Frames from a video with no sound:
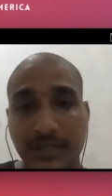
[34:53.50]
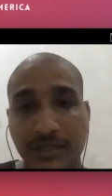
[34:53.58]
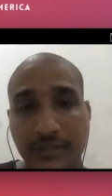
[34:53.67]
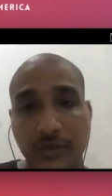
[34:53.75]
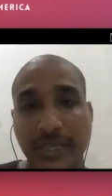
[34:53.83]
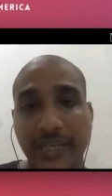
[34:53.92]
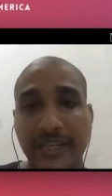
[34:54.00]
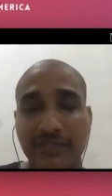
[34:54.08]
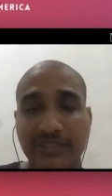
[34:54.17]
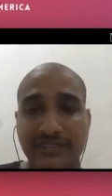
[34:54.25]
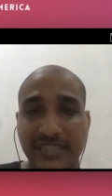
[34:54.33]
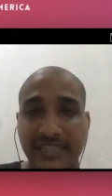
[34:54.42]
so here we
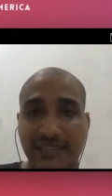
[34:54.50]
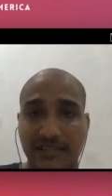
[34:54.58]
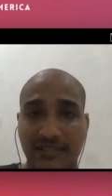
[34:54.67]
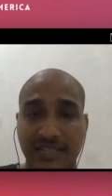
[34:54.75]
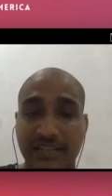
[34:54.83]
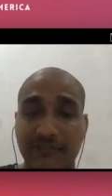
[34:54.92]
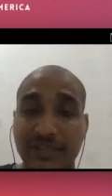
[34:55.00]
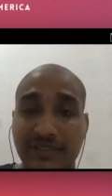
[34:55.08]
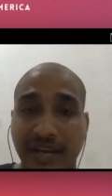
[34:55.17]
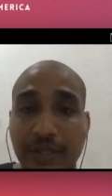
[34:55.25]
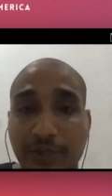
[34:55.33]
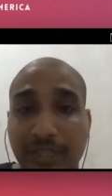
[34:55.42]
see uh, here we
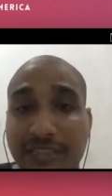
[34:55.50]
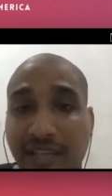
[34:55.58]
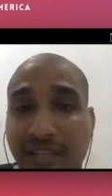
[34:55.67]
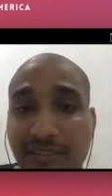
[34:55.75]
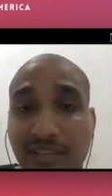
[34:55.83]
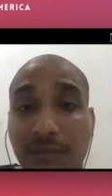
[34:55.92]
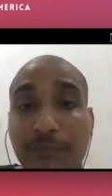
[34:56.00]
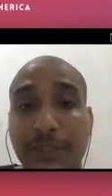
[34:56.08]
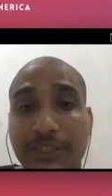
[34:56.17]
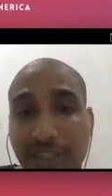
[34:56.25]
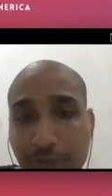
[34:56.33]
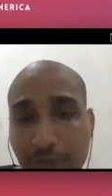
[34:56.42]
try to initialize a
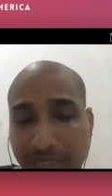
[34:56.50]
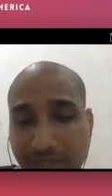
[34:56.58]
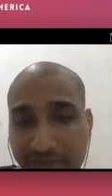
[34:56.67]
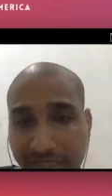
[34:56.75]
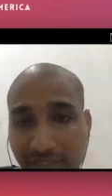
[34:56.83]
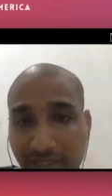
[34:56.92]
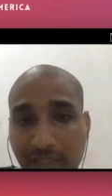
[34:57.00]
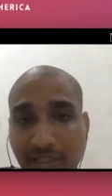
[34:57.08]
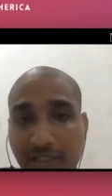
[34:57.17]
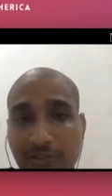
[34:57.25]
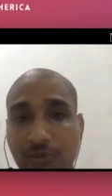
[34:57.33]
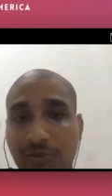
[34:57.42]
completion queue entry
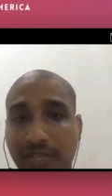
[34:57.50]
so